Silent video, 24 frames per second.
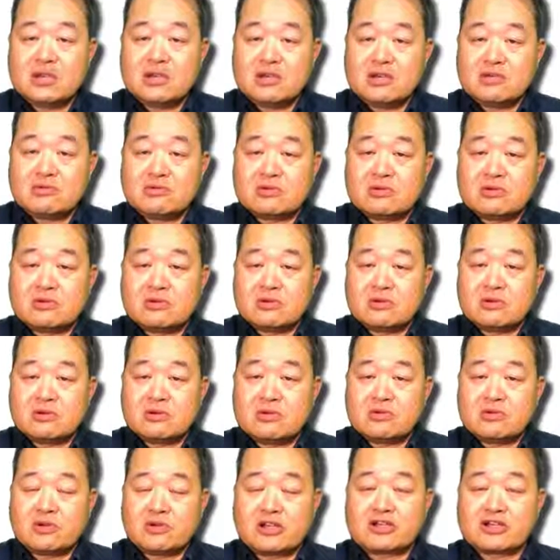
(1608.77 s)

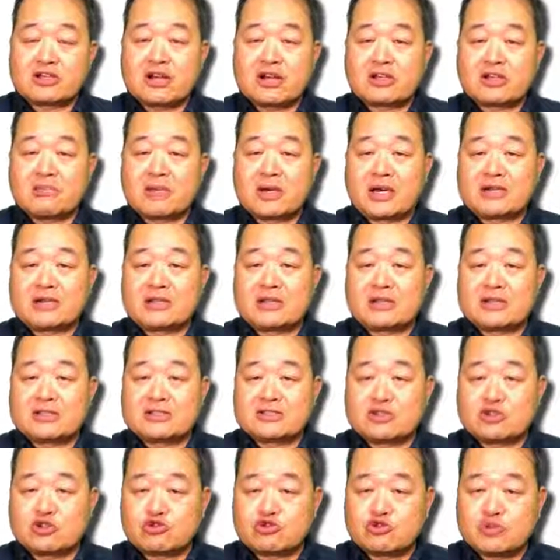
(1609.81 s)
We want to talk about it as
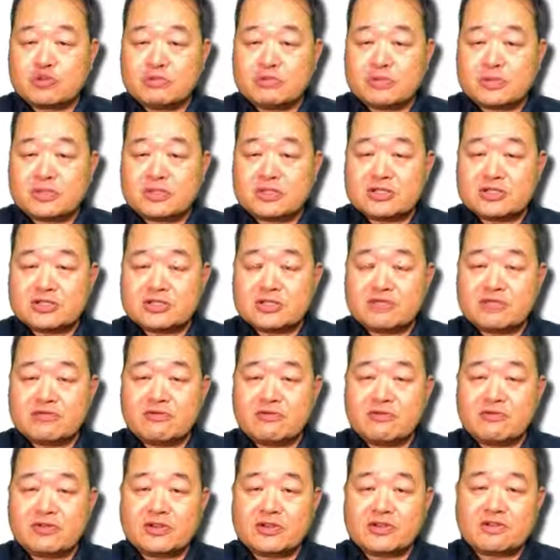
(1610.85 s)
a group and see
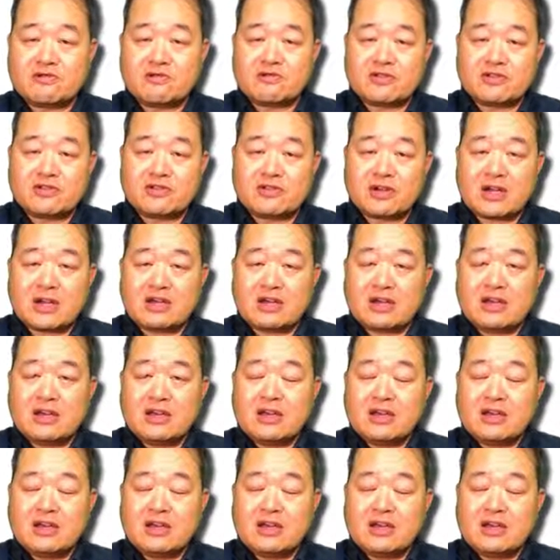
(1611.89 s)
if we can figure out